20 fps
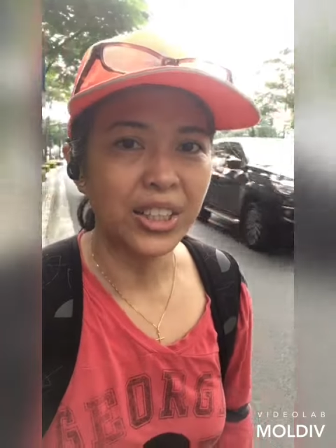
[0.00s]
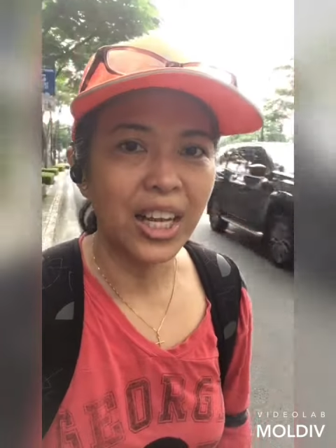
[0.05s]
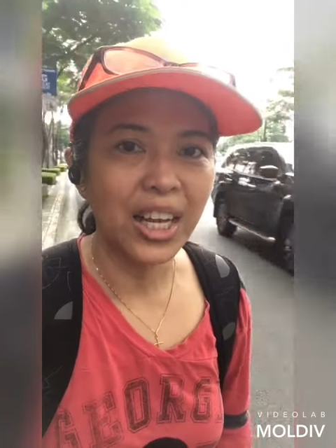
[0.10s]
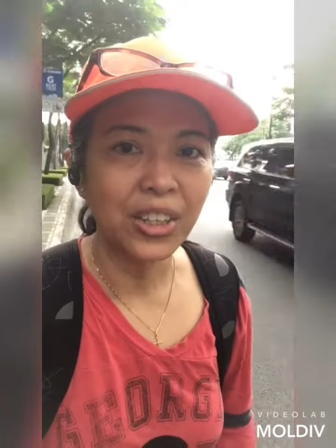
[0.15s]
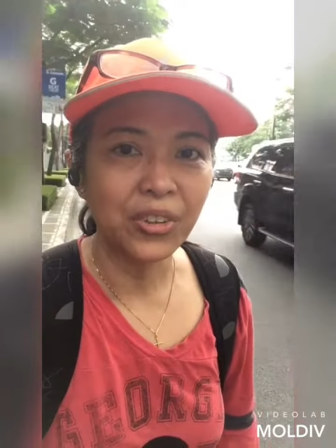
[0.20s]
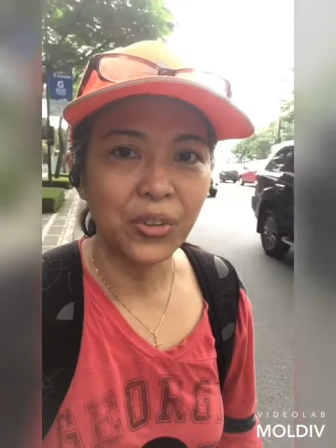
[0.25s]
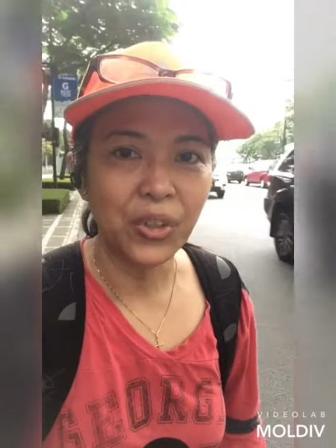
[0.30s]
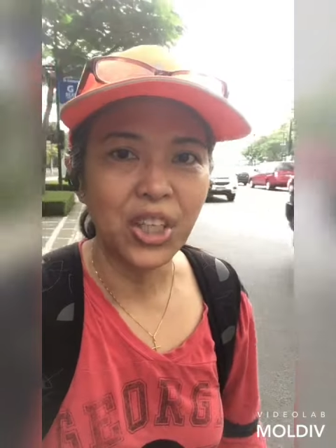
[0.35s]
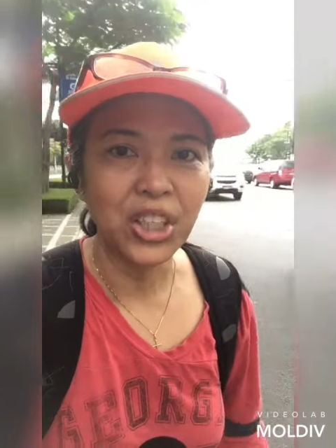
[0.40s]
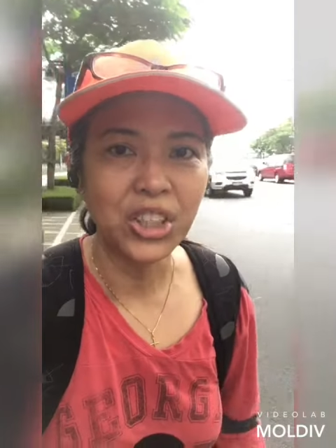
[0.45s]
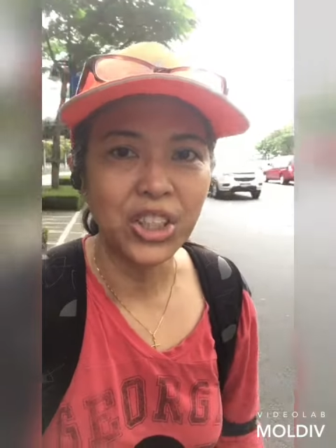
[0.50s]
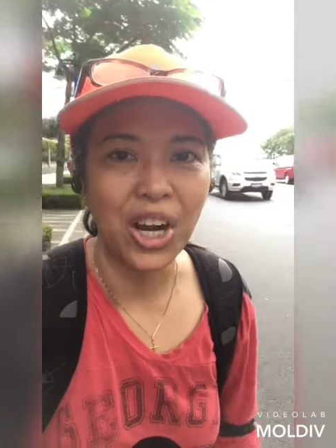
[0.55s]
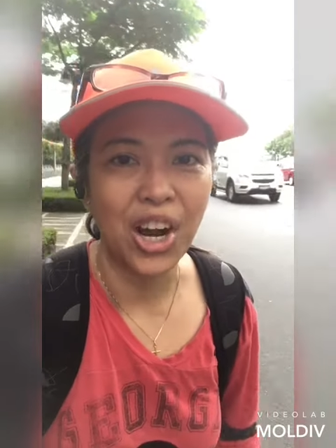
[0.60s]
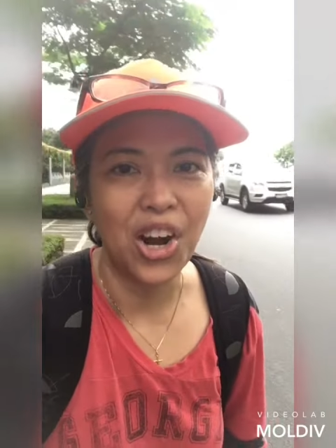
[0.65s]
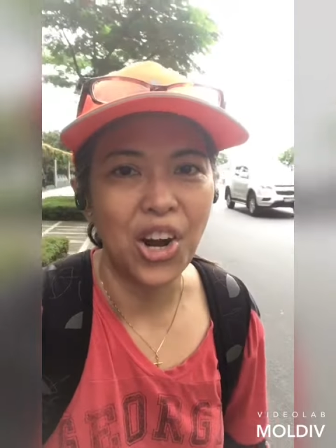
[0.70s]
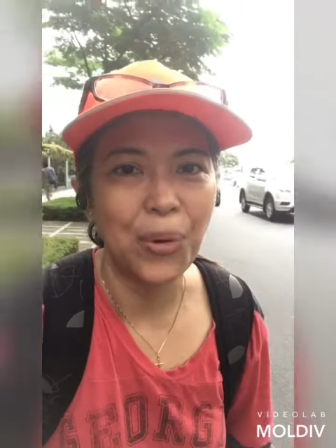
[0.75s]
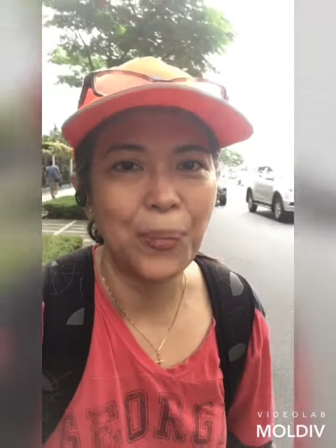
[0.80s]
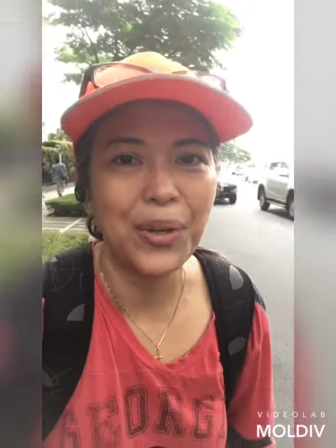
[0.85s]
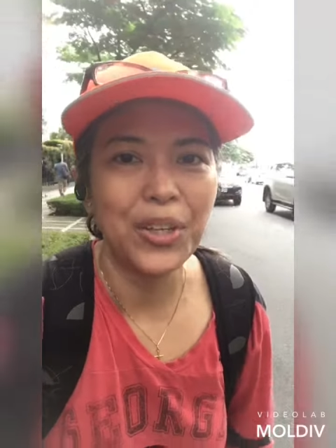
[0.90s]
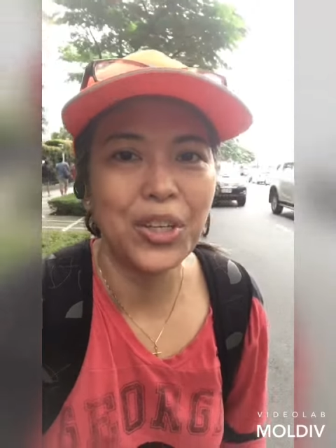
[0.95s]
not rush
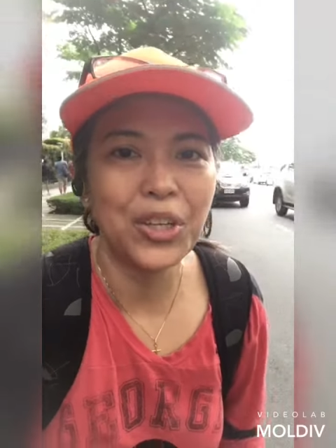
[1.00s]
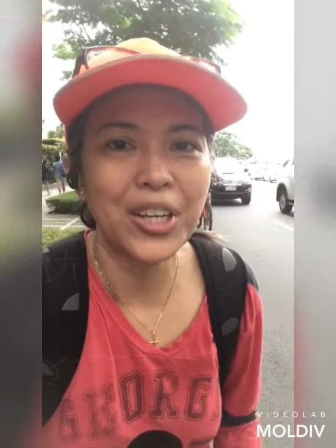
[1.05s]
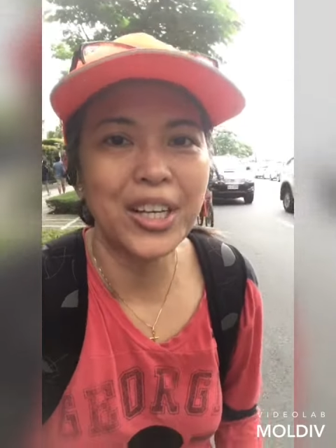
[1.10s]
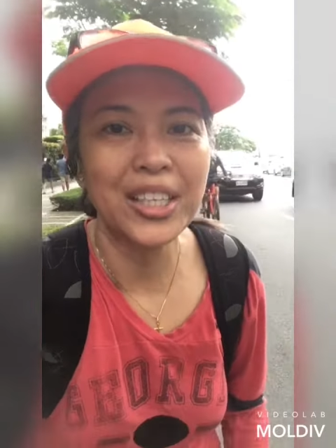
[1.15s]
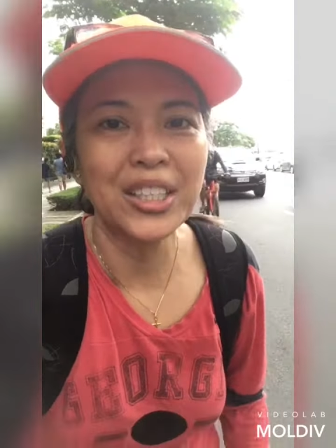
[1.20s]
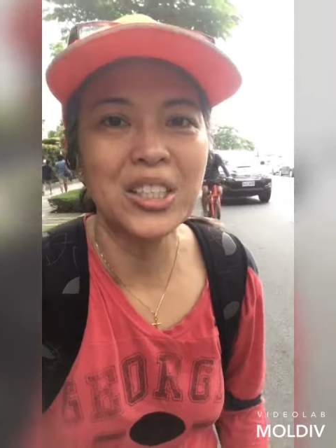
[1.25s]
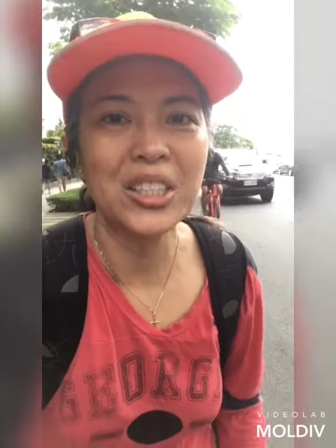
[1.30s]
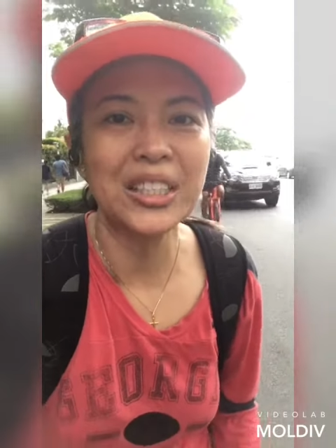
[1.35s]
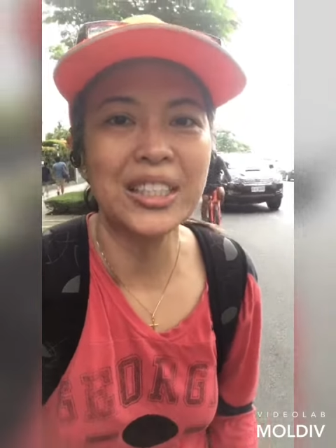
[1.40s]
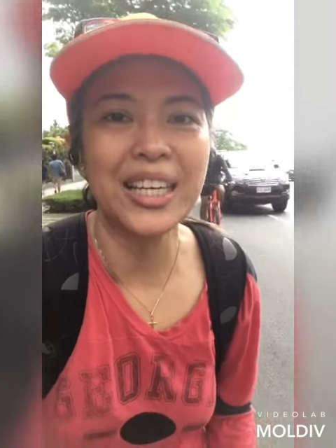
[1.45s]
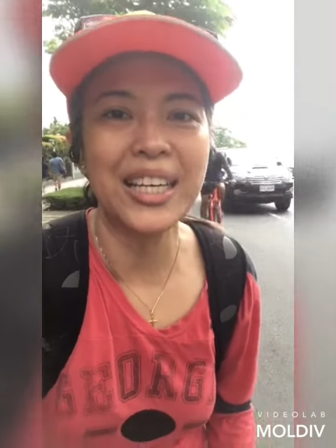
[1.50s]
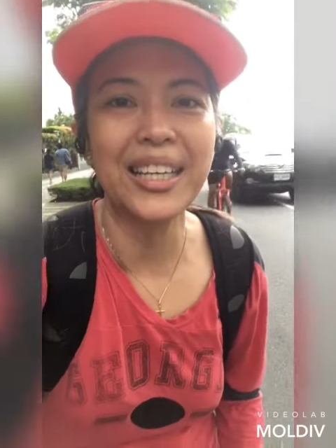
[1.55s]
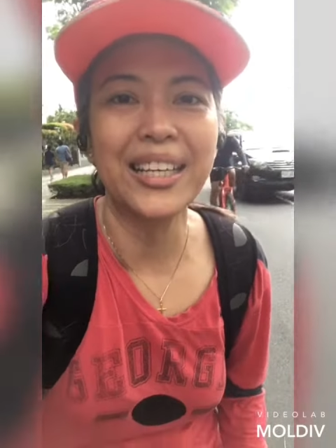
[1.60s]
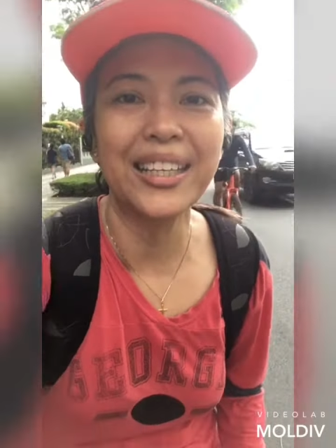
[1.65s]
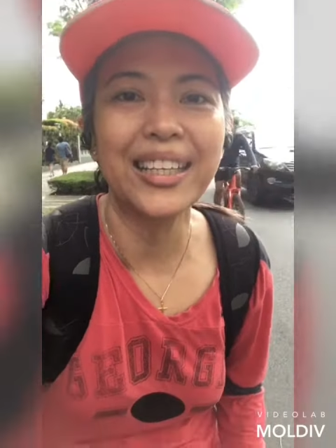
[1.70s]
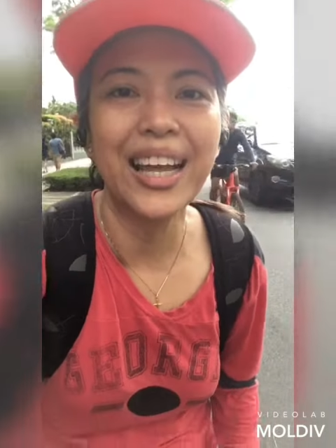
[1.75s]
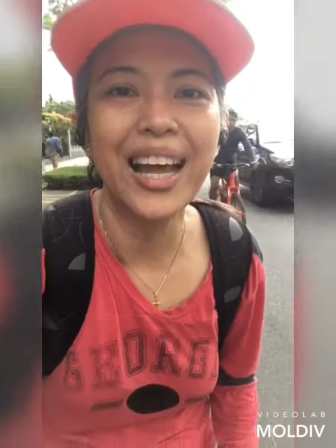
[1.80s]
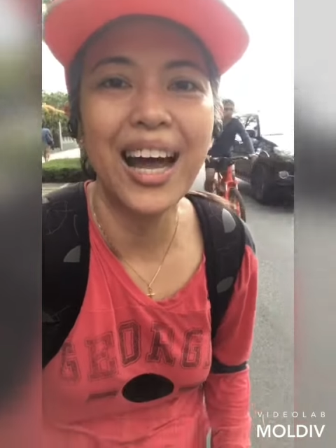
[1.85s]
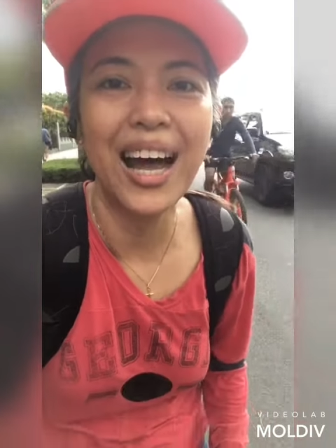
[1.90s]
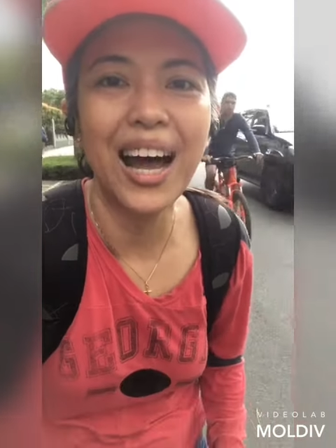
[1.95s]
hour, but you can see that